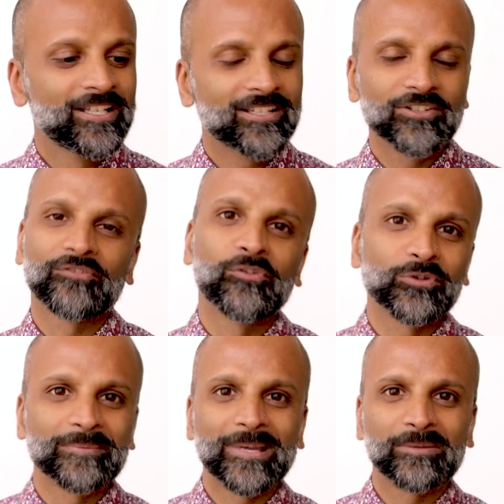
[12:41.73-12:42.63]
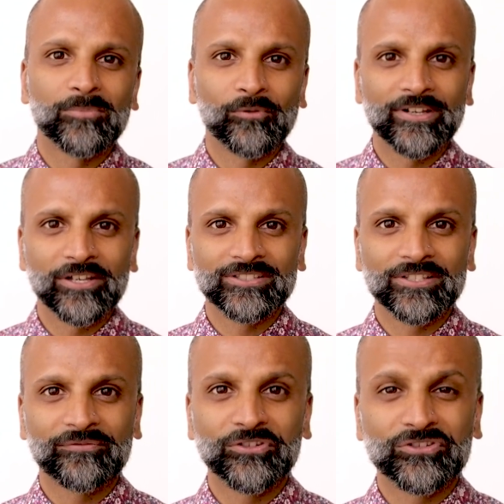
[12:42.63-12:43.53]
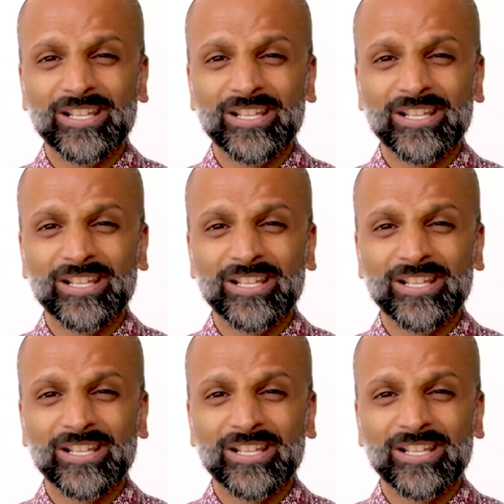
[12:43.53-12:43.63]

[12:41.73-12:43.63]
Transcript: Look forward to making more videos in the future.